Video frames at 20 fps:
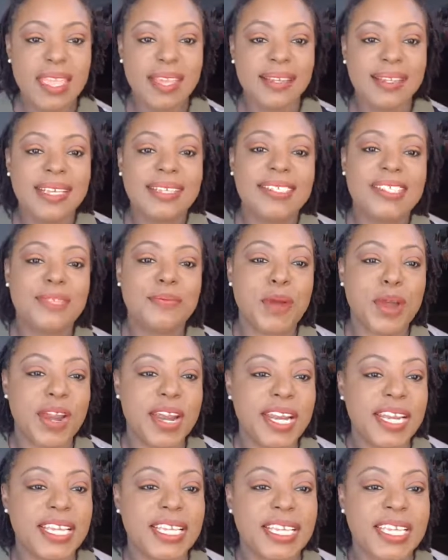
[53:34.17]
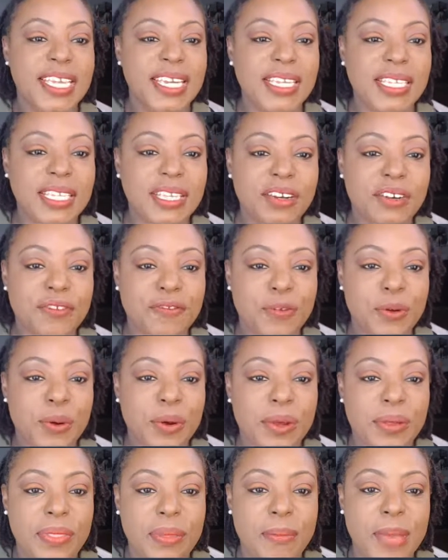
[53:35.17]
that's smart. Kitty litter
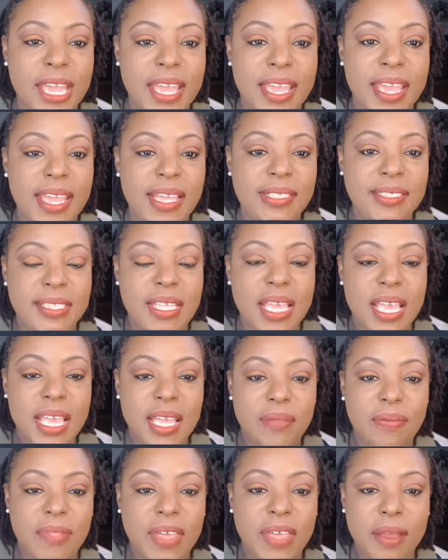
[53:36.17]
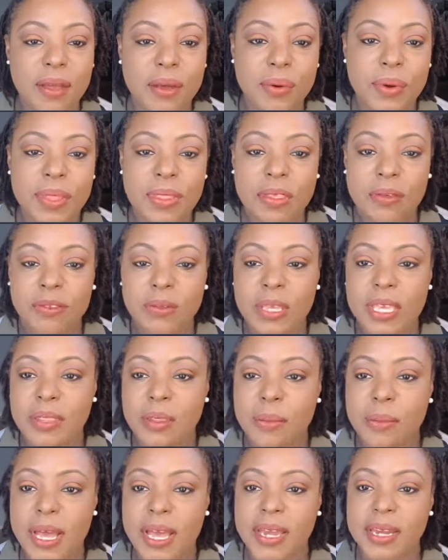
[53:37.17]
for the bags that go in
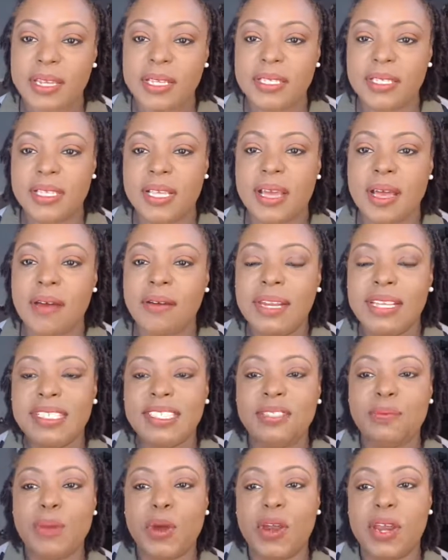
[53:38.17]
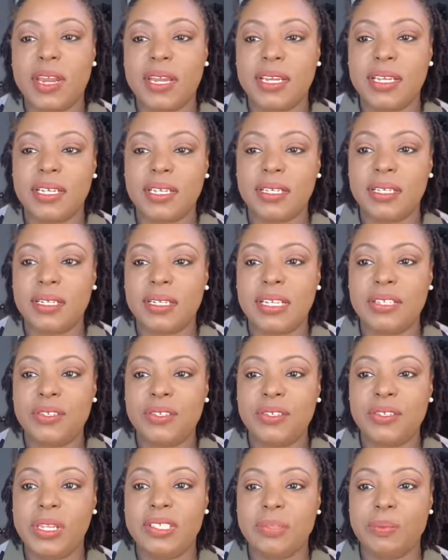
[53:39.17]
the potties. Oh, that's smart.
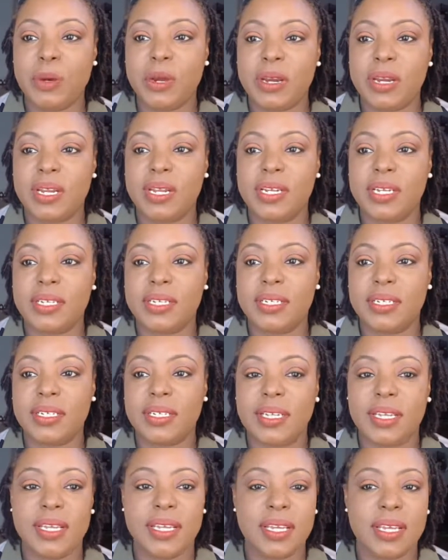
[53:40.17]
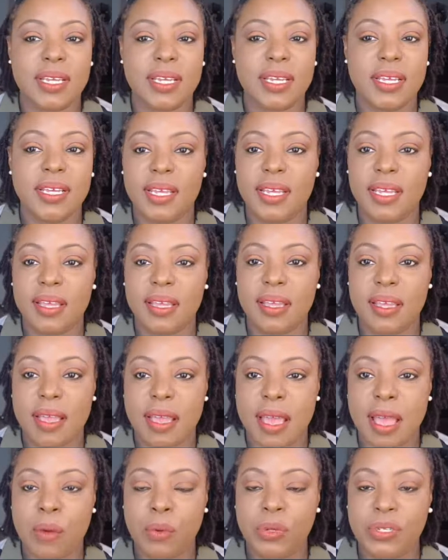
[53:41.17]
That's really smart.
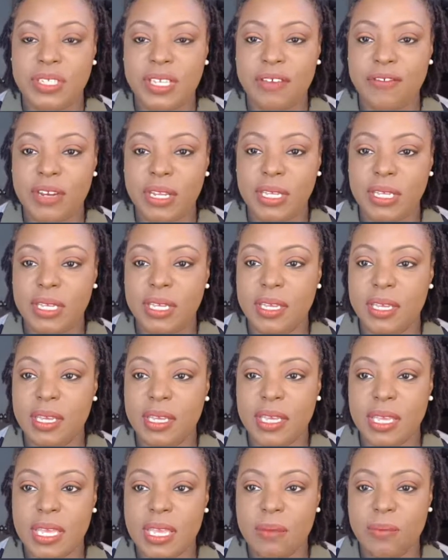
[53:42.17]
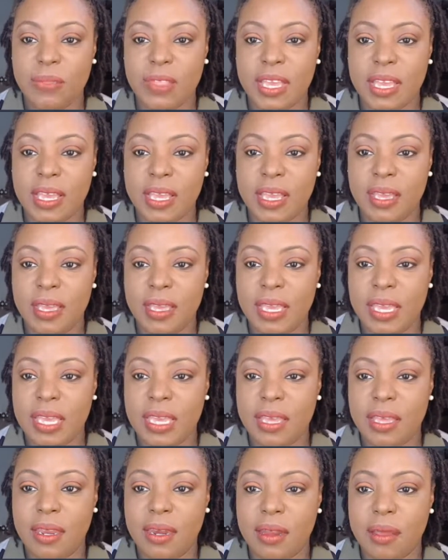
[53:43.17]
I will definitely keep that
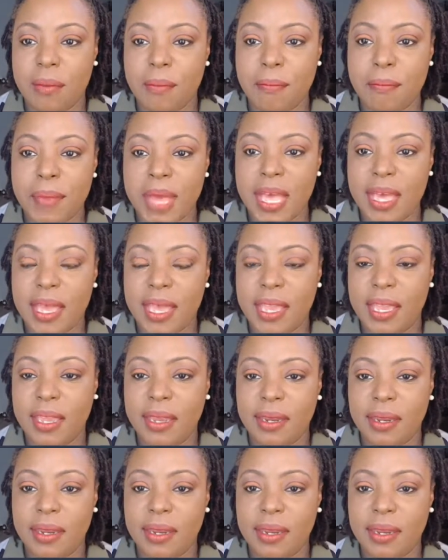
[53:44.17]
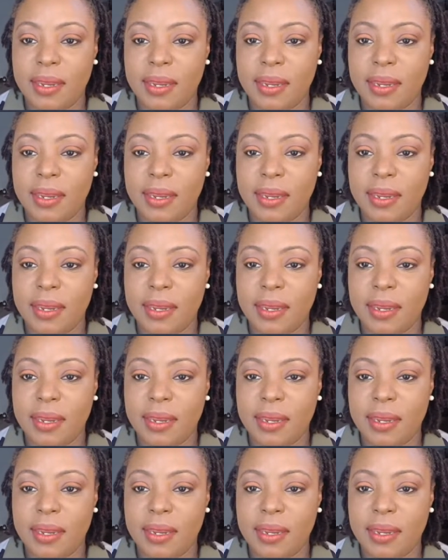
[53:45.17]
in mind.